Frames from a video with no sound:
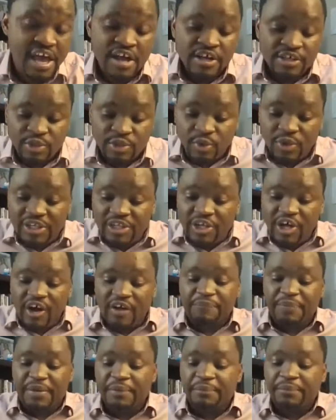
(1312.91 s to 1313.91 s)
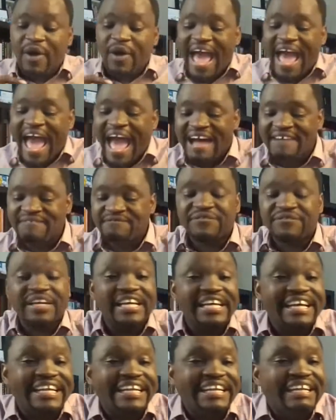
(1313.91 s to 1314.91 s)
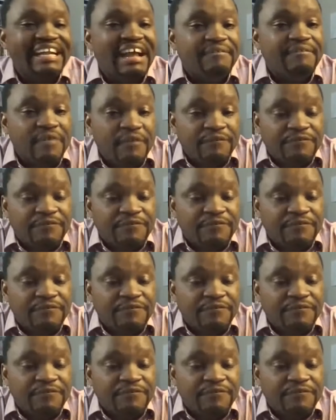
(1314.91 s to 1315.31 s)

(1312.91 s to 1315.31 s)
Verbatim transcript: So, a lot of people have a, a,